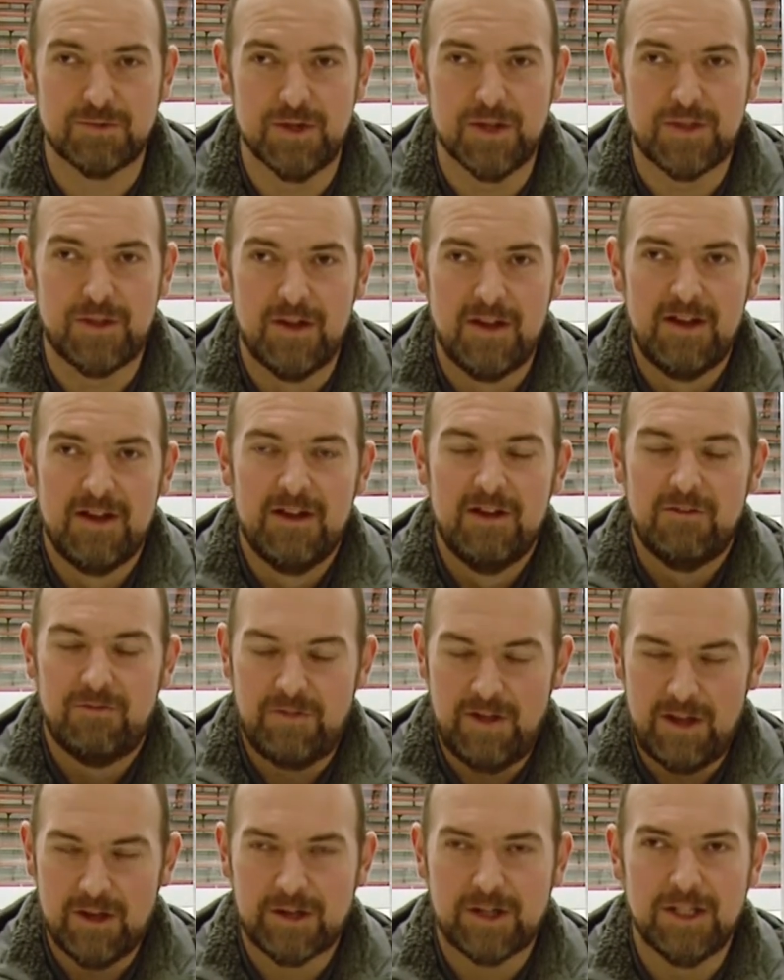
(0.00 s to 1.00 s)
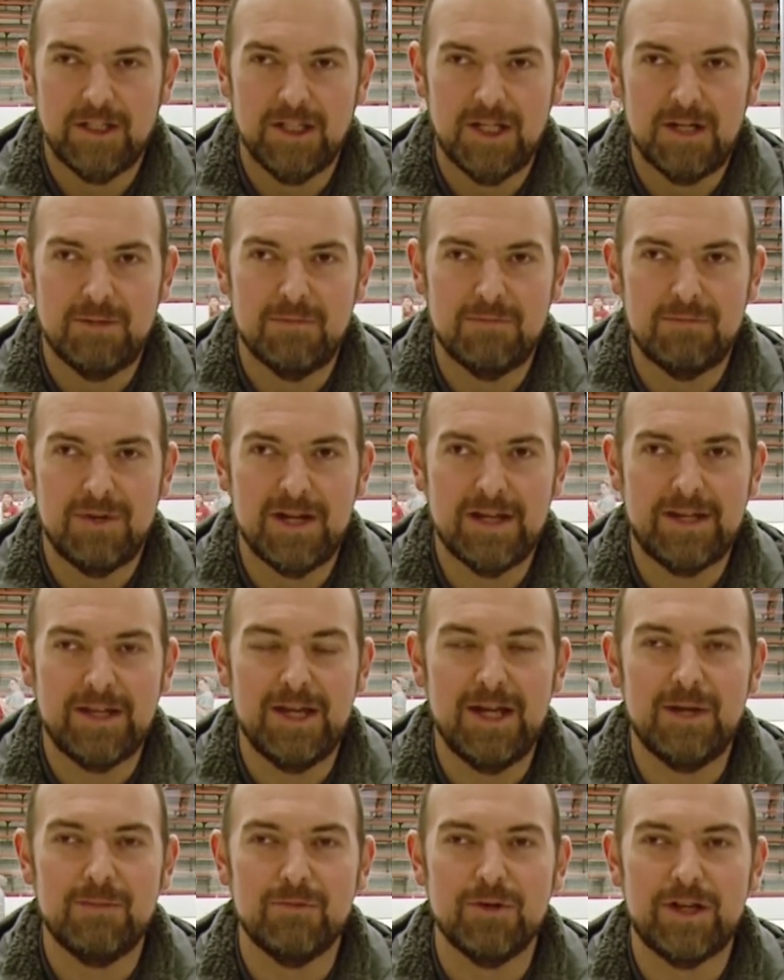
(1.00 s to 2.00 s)
with Falcon alum Mike
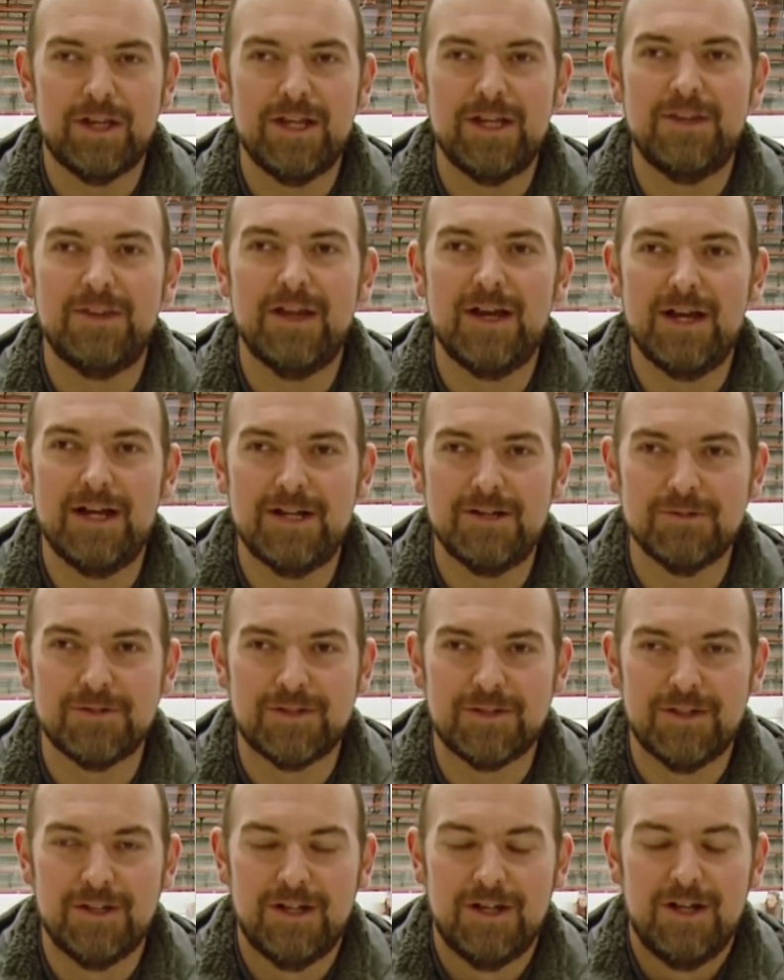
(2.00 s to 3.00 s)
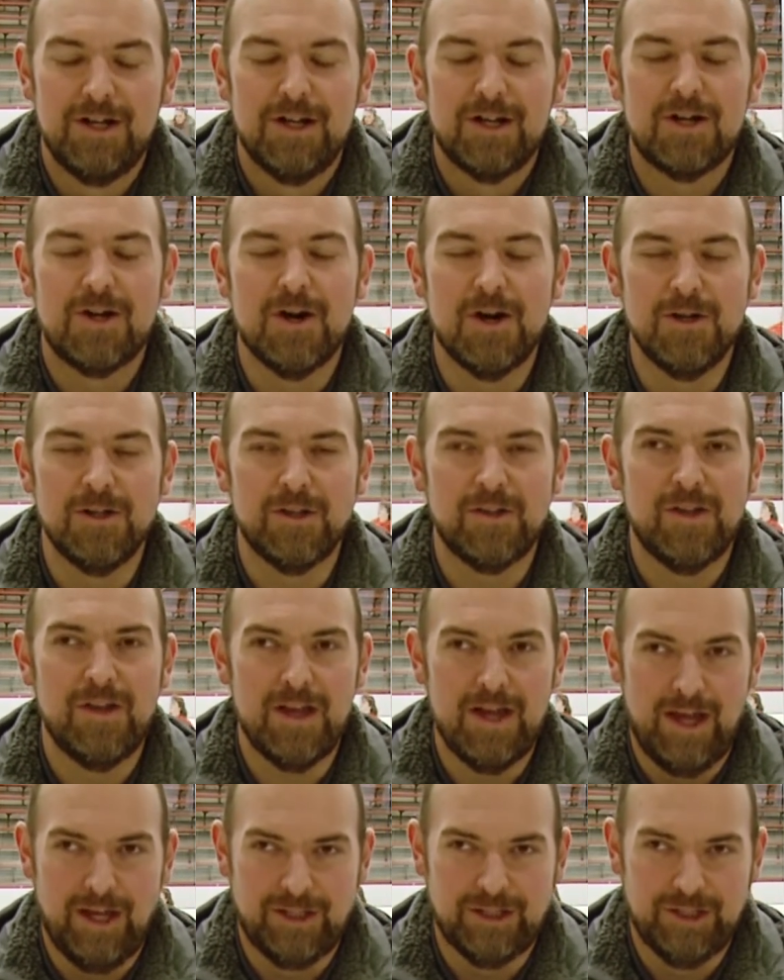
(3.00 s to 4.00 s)
Emrick in the house calling
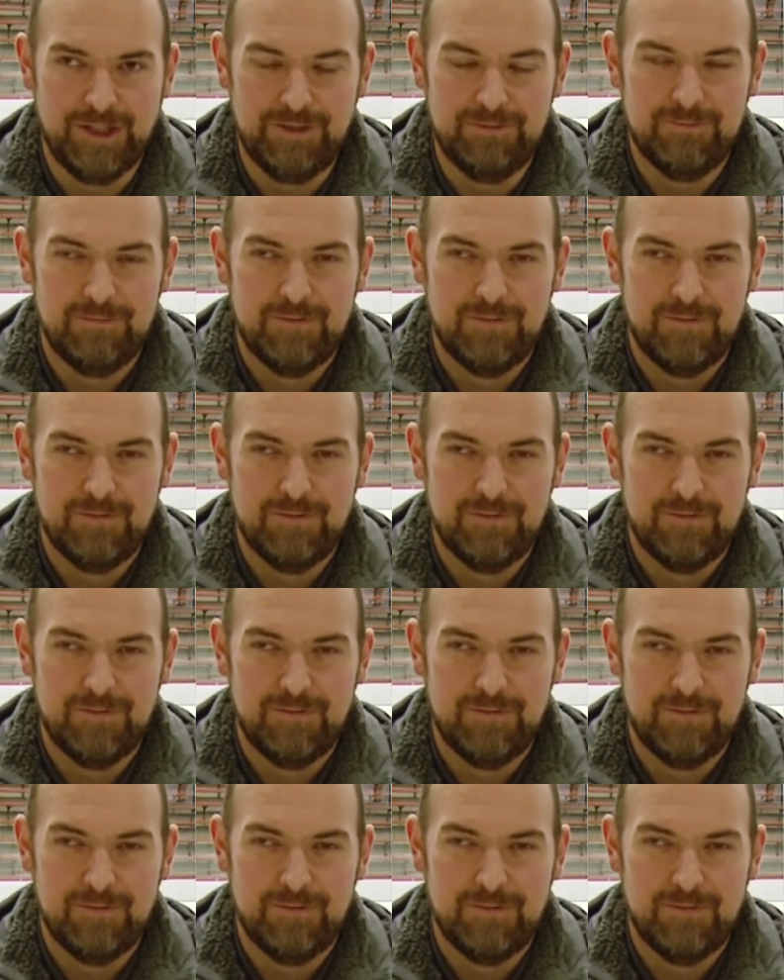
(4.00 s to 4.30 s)
the action.